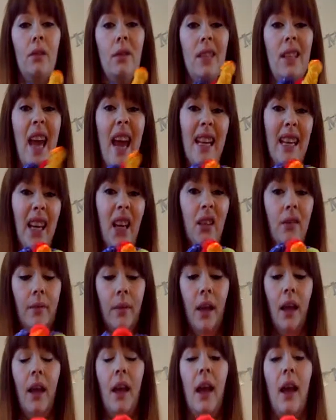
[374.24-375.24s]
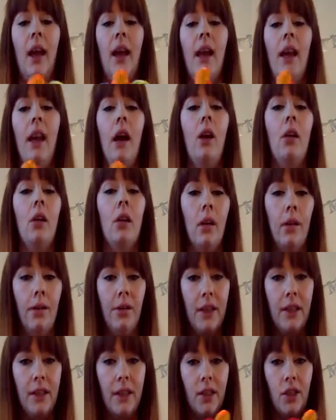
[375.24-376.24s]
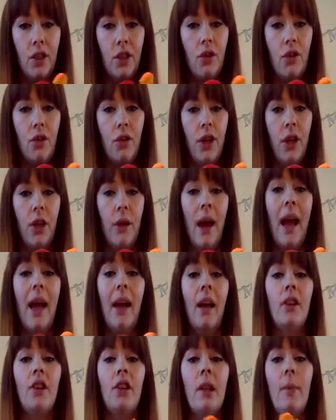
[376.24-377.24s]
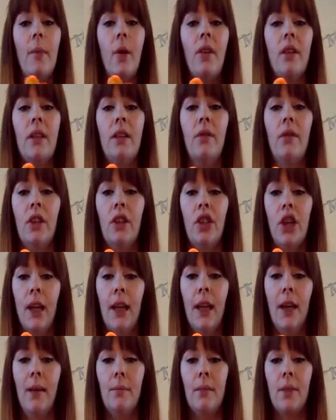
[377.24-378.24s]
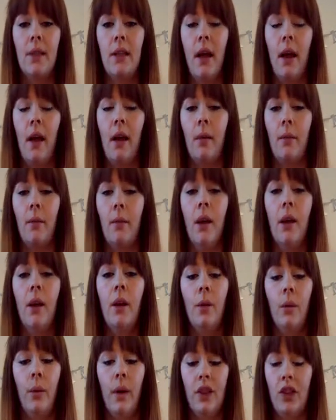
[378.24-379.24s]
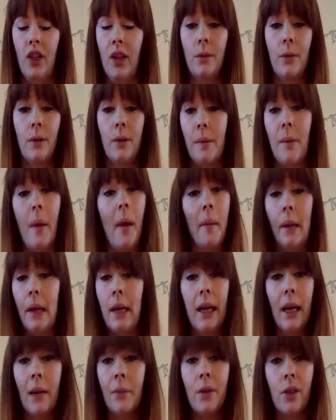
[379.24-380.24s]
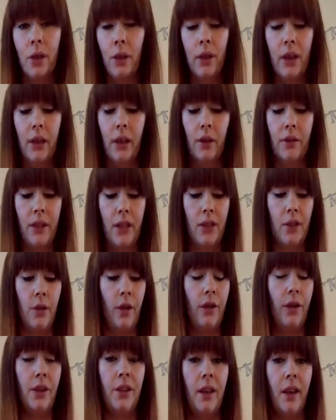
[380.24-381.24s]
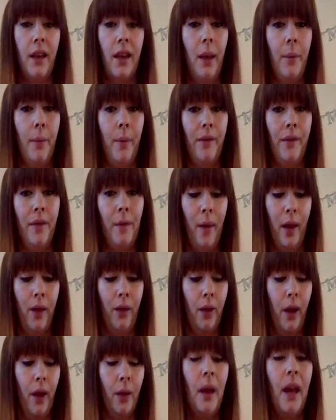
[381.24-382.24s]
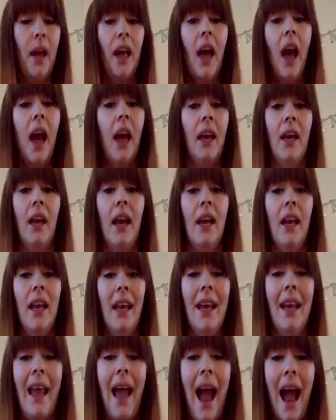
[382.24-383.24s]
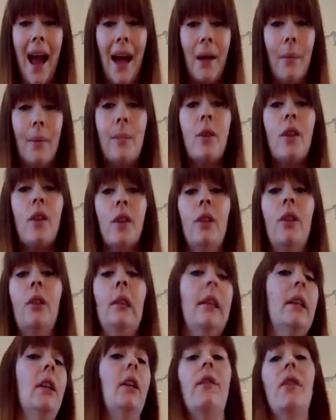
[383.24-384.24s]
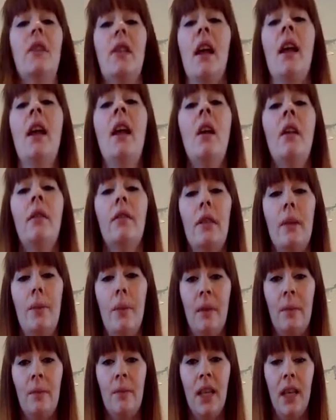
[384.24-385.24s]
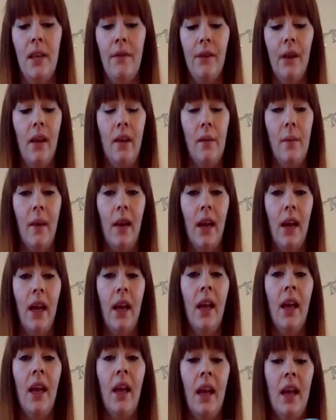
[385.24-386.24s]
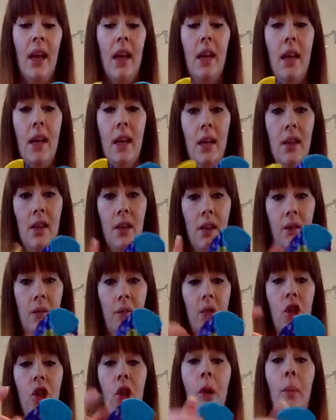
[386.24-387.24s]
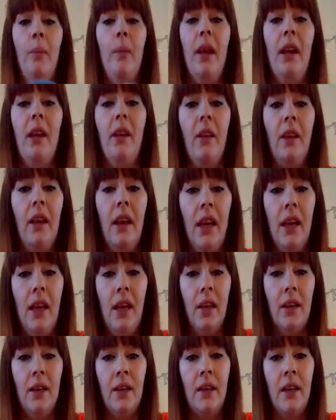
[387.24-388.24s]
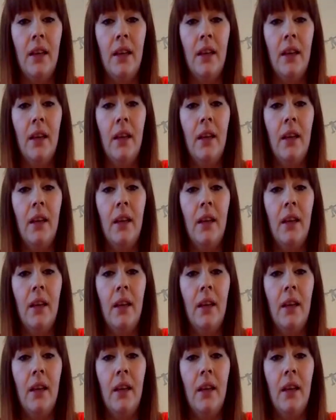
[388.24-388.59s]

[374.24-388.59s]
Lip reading: teddy. And oh, this is so cute. I actually bought this for James when James was a baby, and he absolutely loved it, so I thought I'd keep it for Matthew. And again, he absolutely loves it. See, with him teething at the minute, he's chomping on these